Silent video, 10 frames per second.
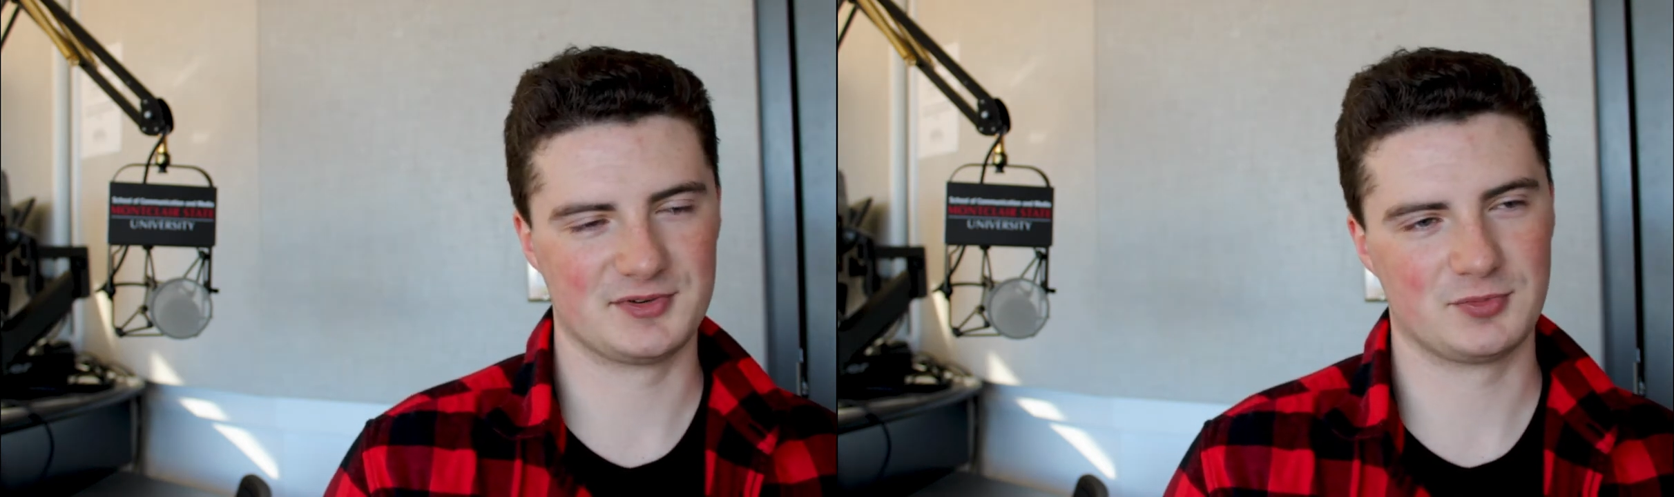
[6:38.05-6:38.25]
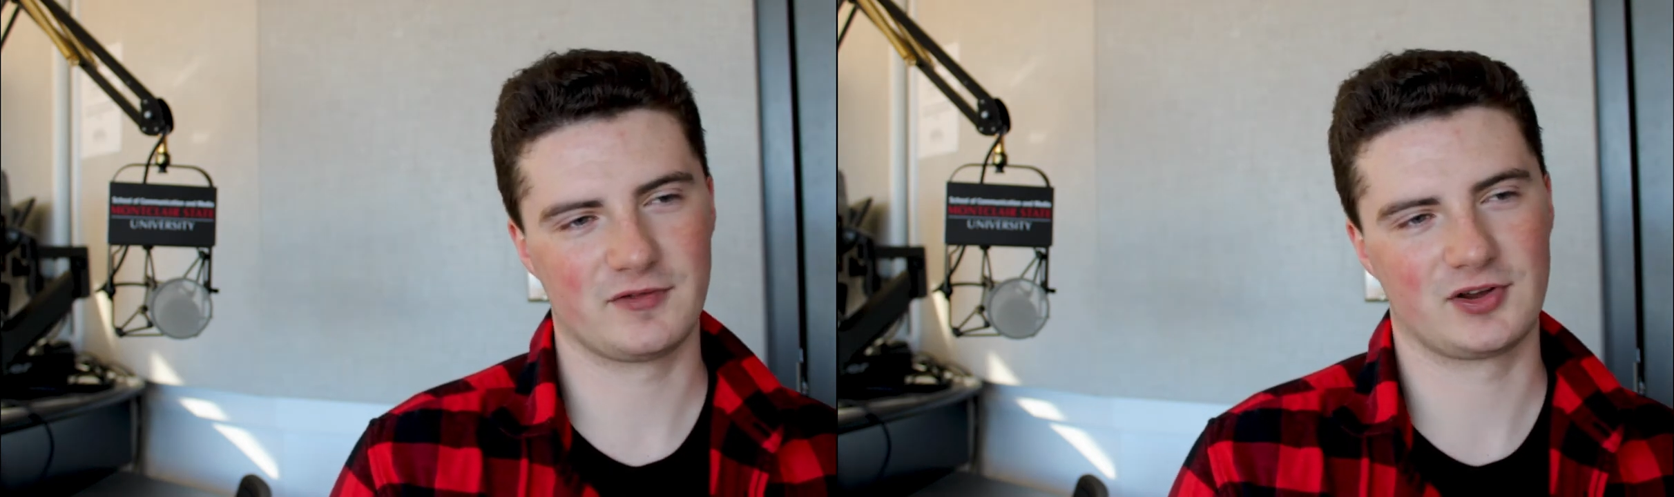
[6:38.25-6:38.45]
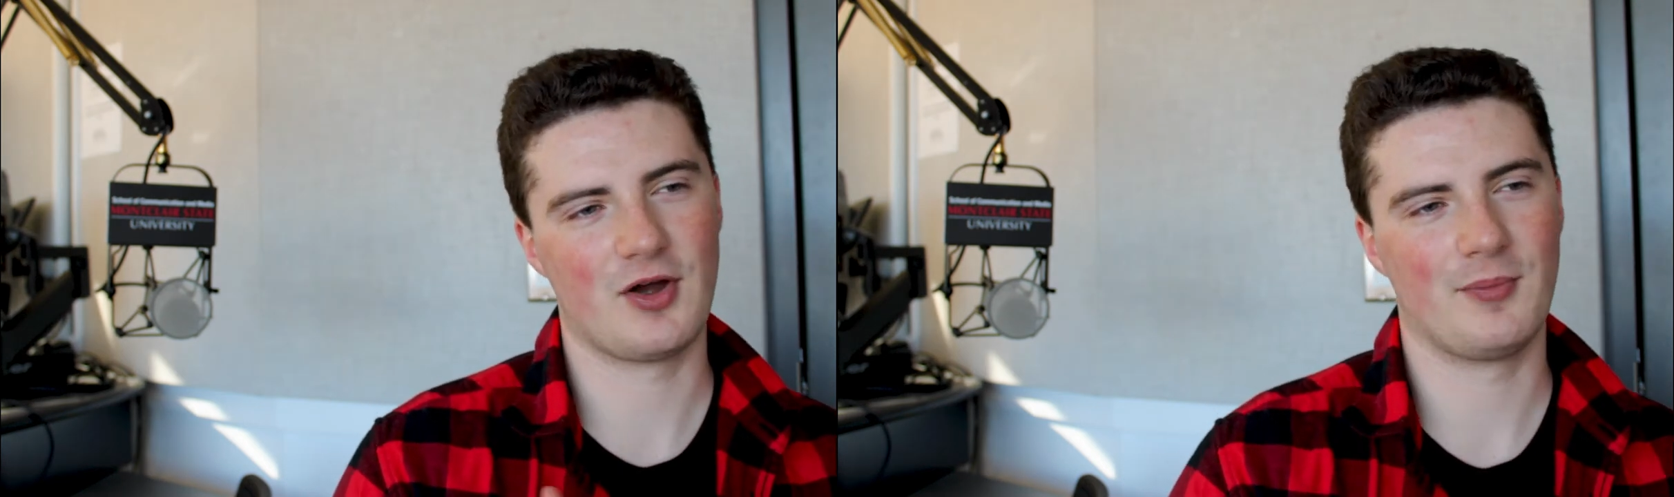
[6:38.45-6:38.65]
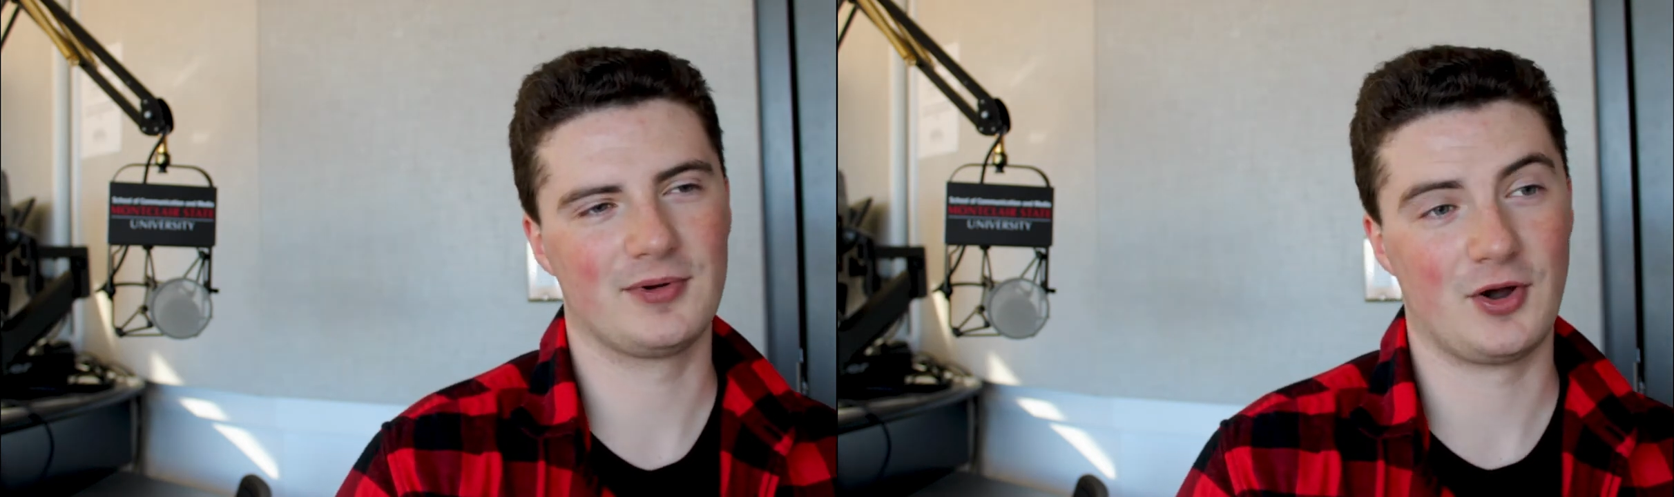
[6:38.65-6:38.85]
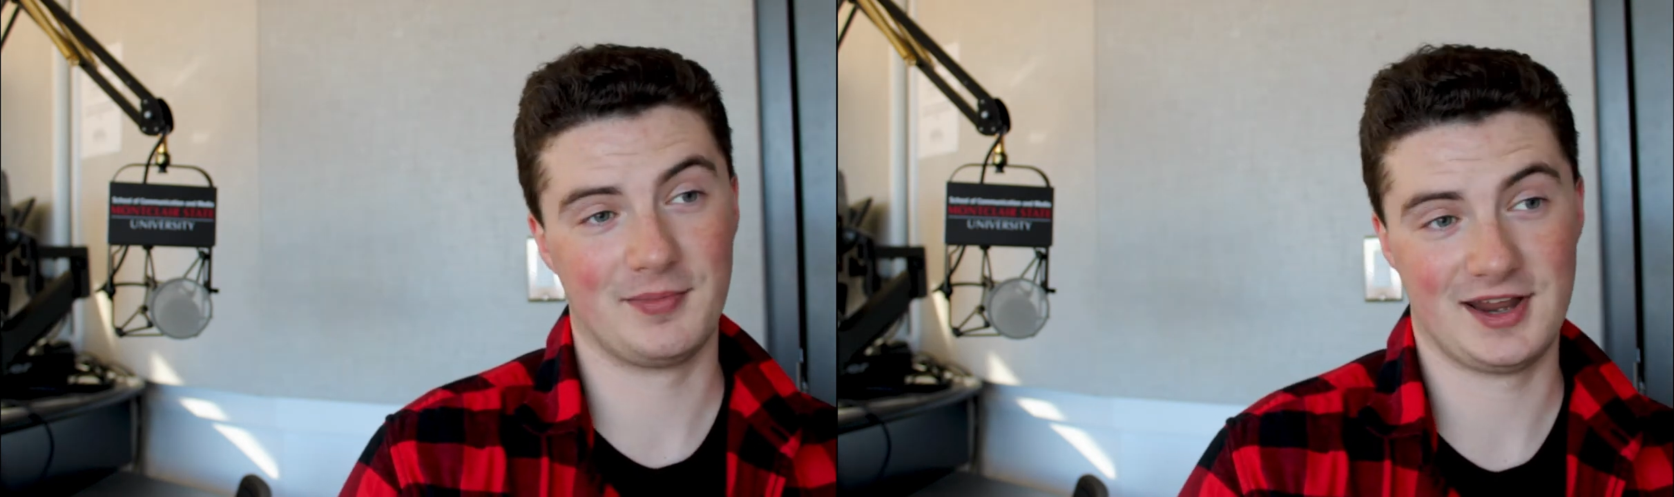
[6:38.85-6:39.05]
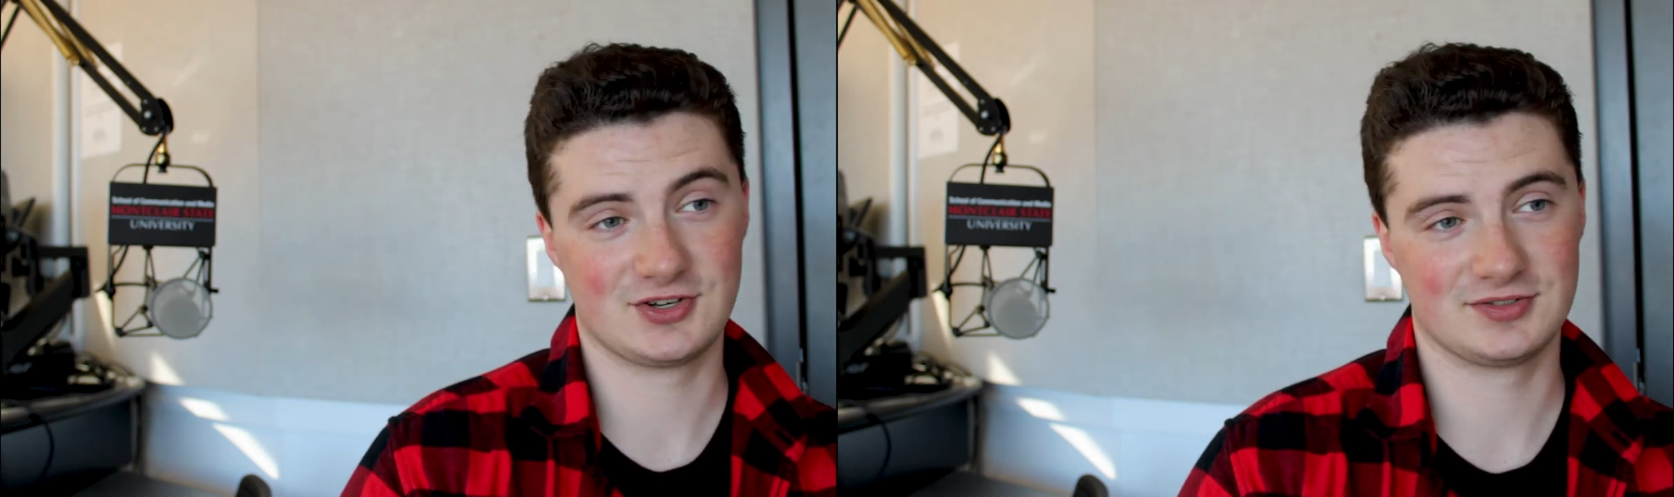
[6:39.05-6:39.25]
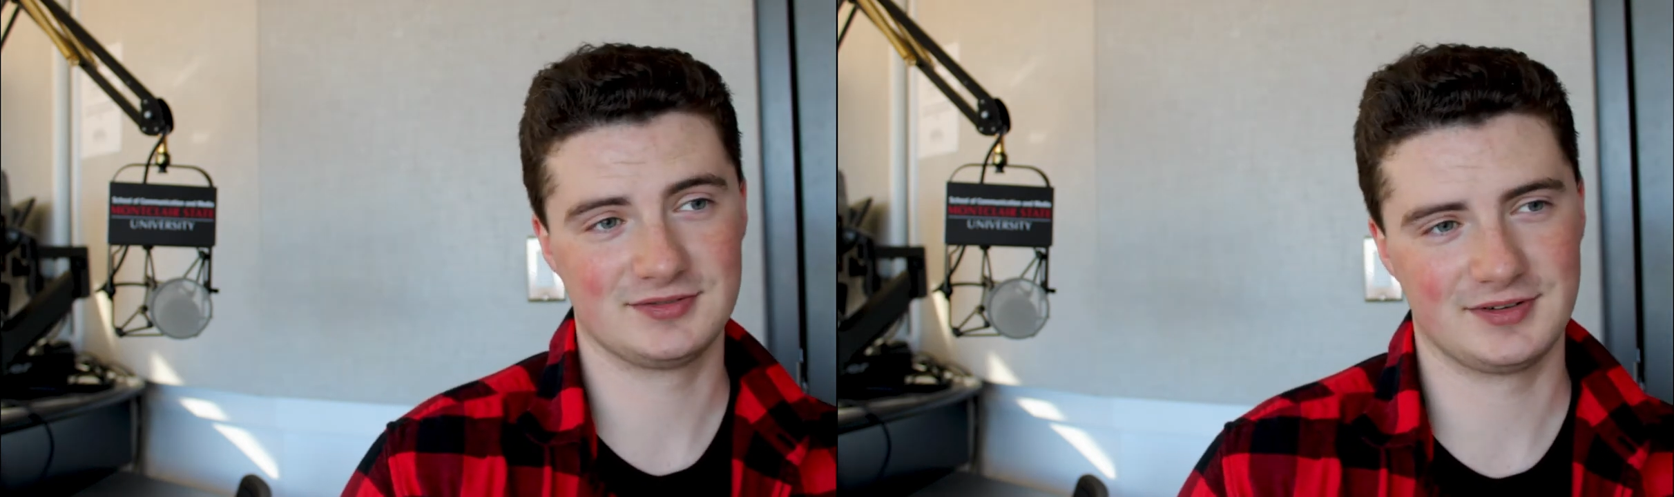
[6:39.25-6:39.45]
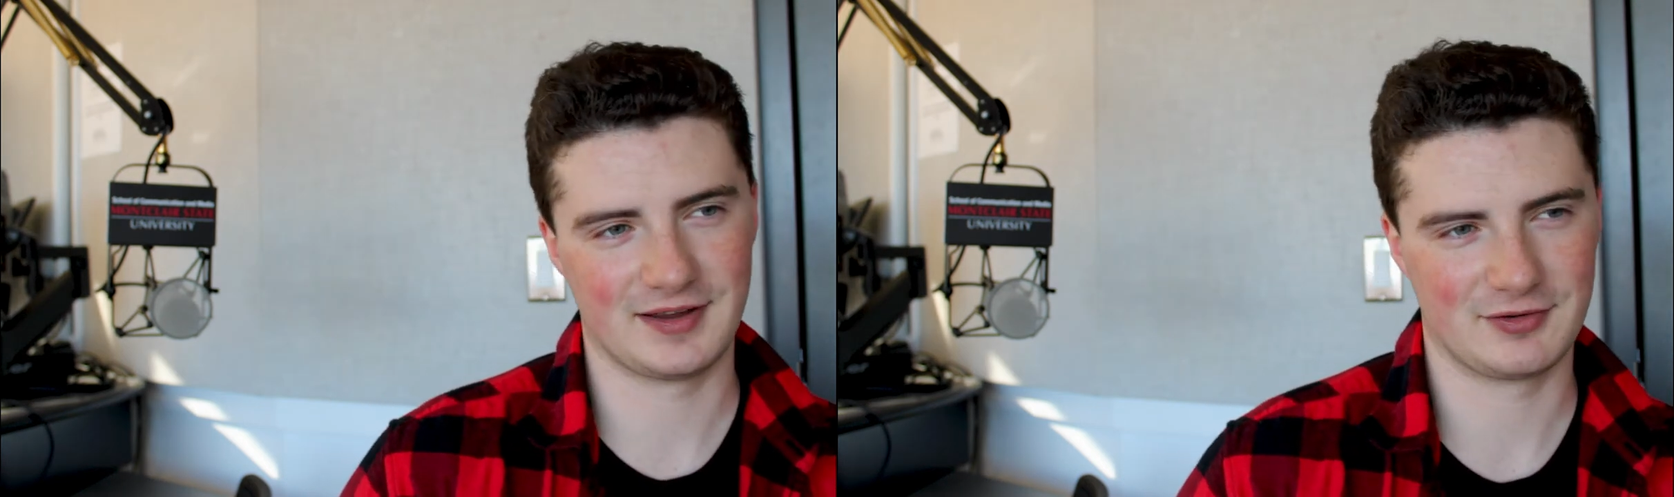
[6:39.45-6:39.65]
It was more of a
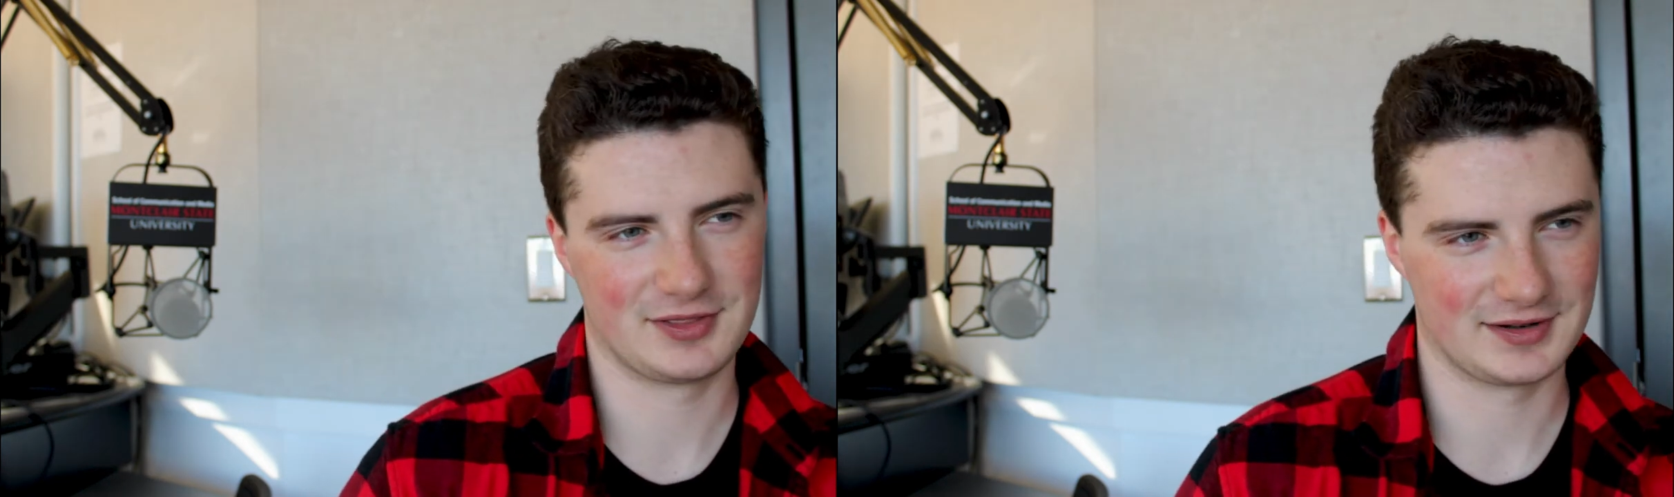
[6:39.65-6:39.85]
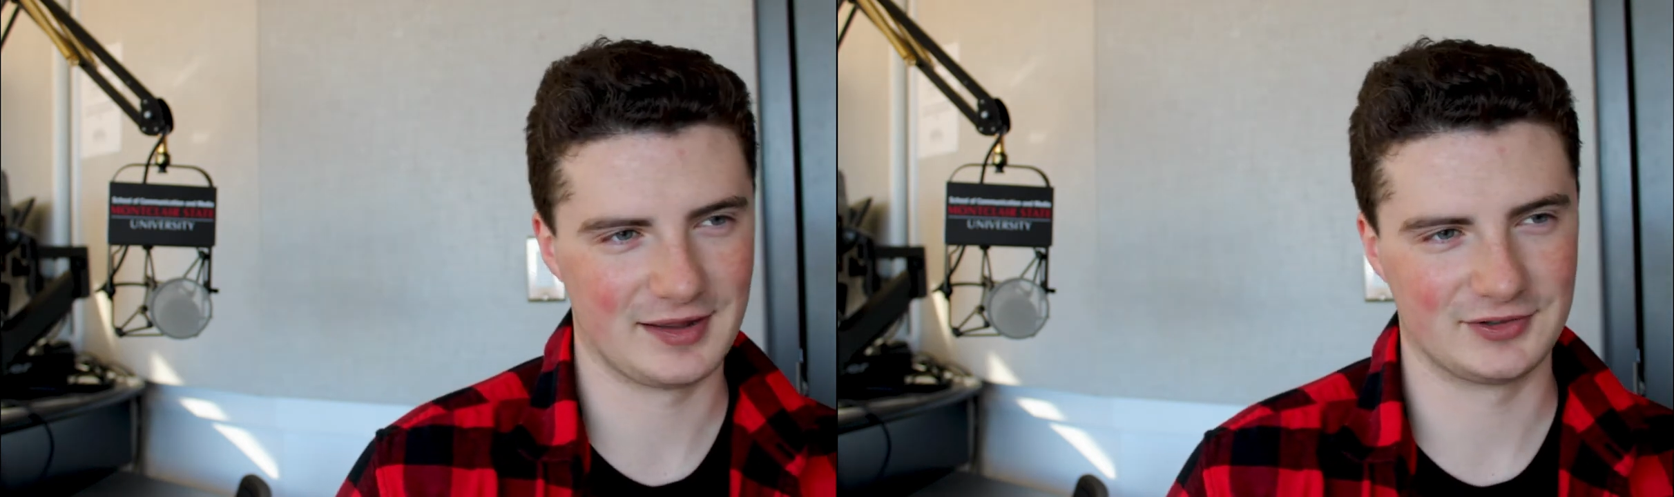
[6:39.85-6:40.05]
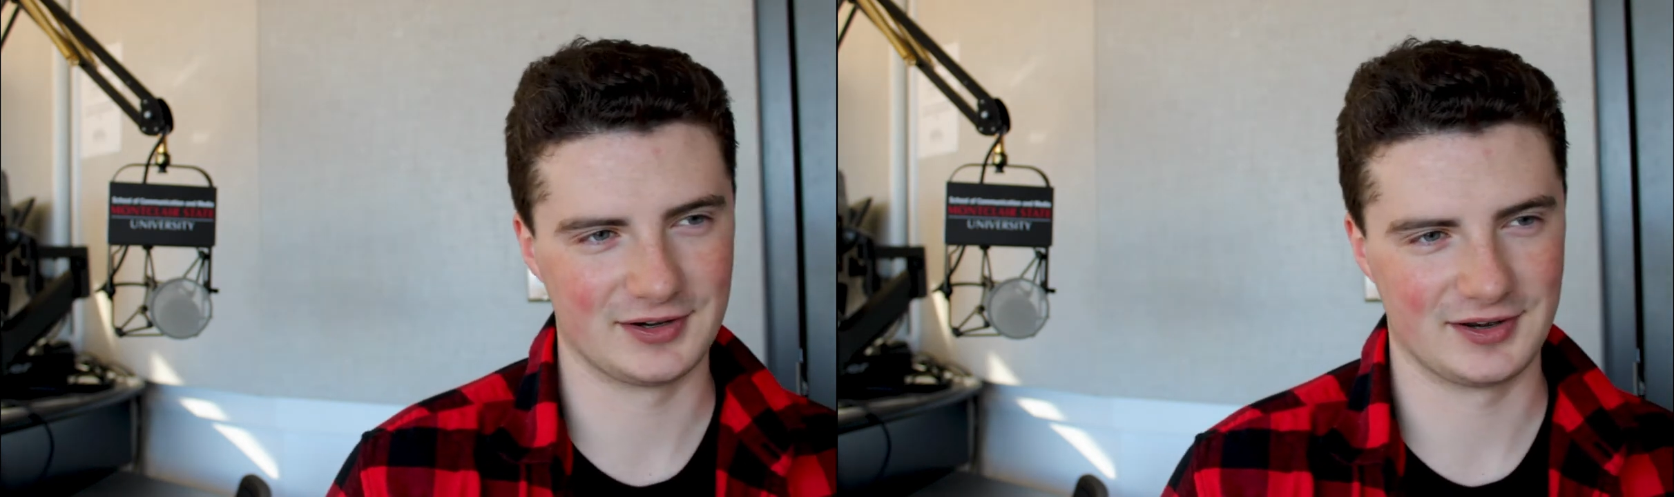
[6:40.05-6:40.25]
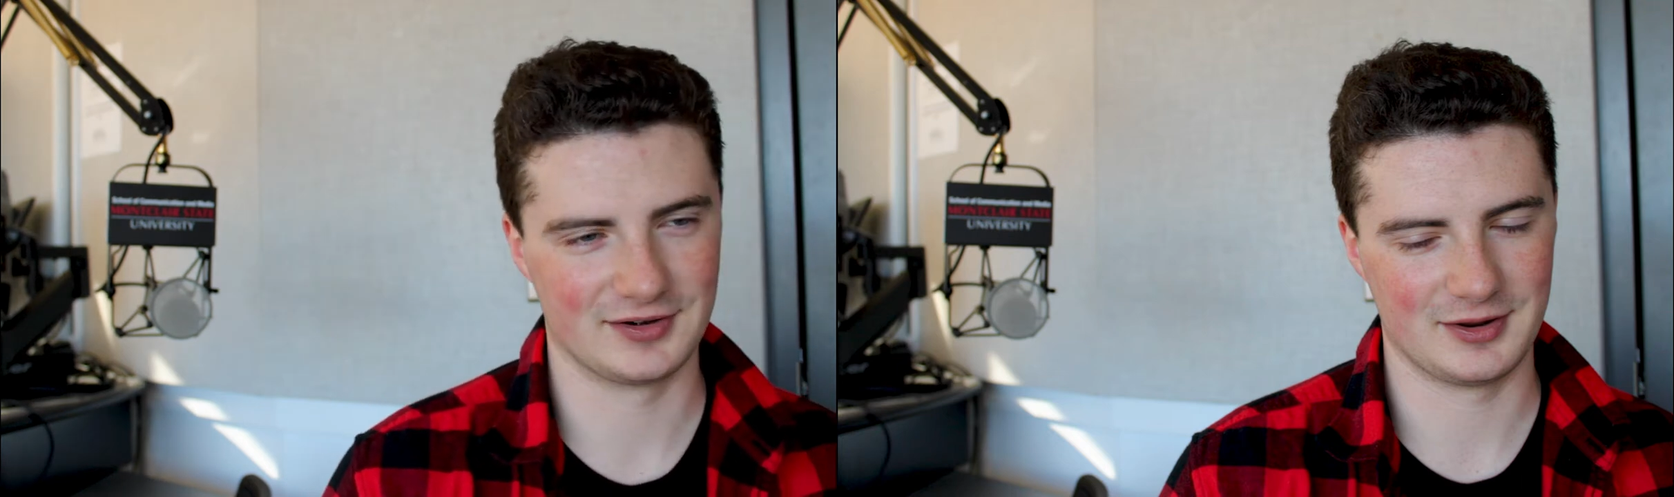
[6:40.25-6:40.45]
culmination of everything that I've done here.